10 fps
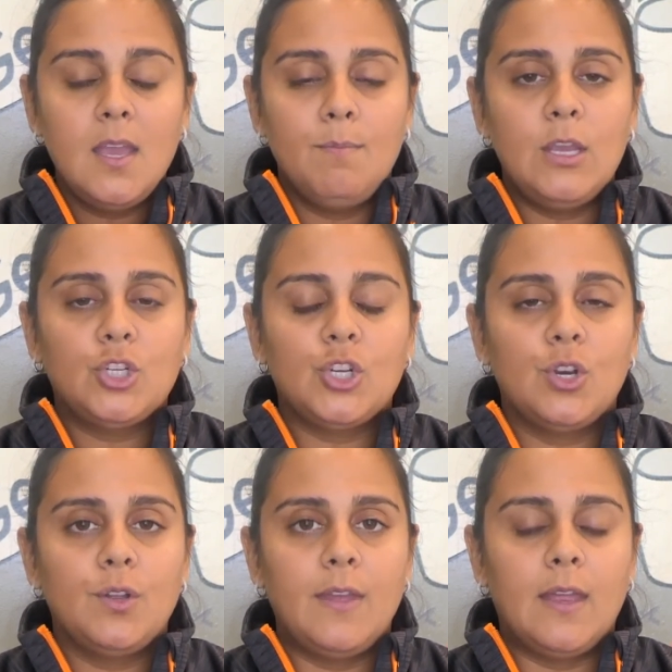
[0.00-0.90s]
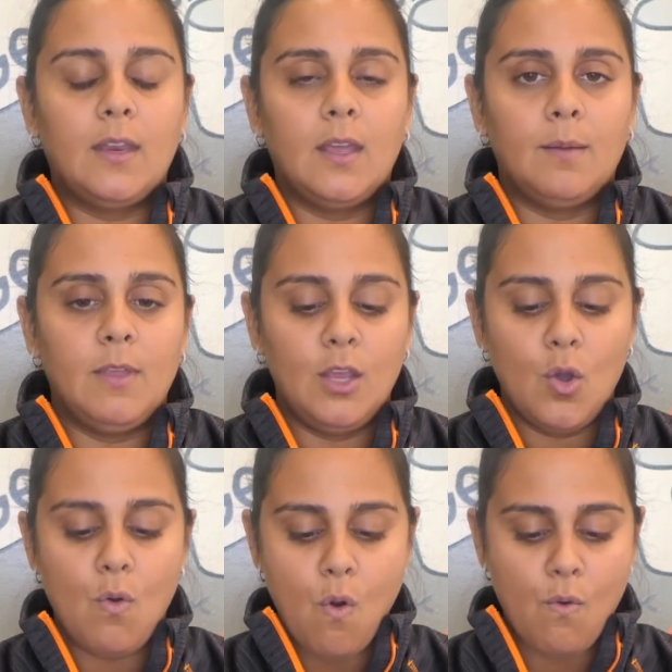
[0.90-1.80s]
make sure that they
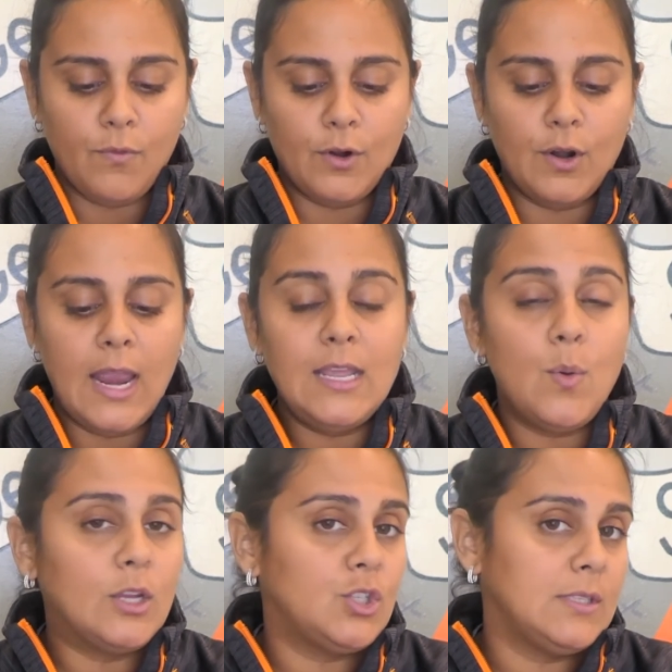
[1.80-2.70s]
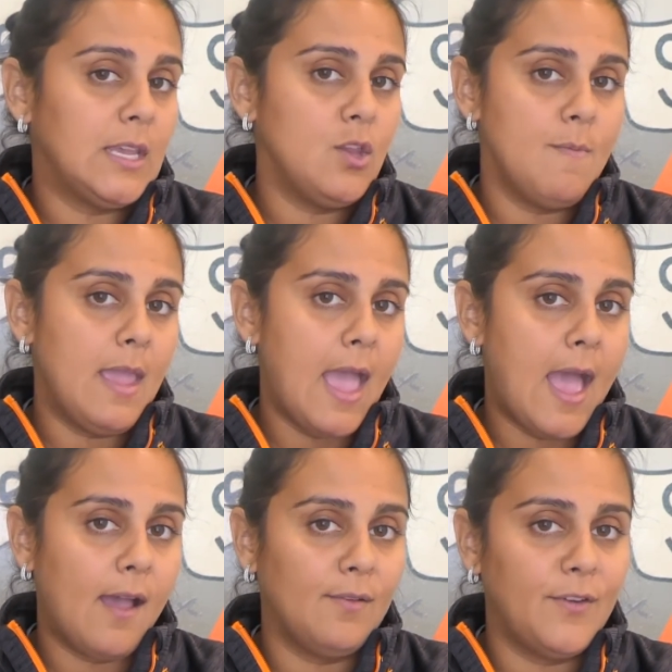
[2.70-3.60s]
go over any questions that you may
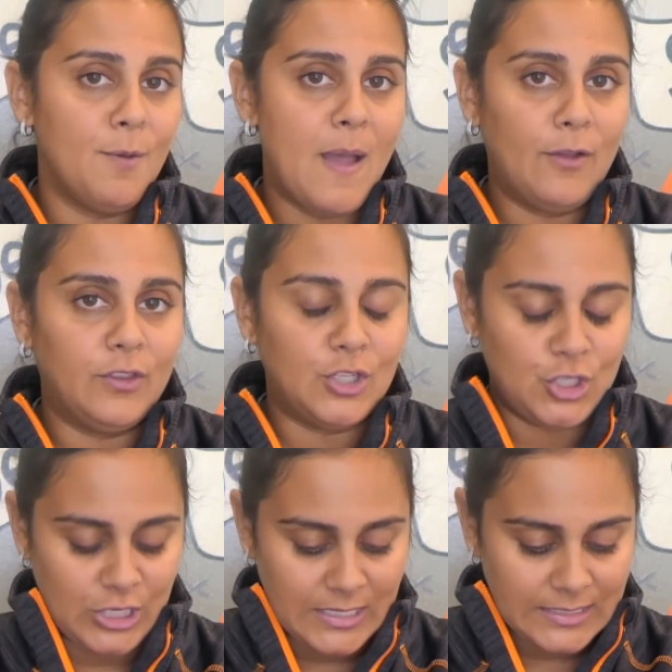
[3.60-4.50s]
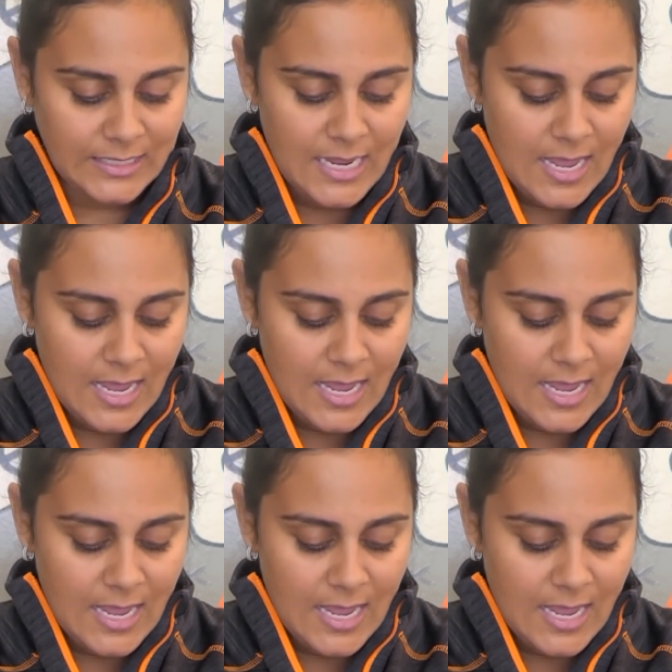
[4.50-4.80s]
have about the sheet.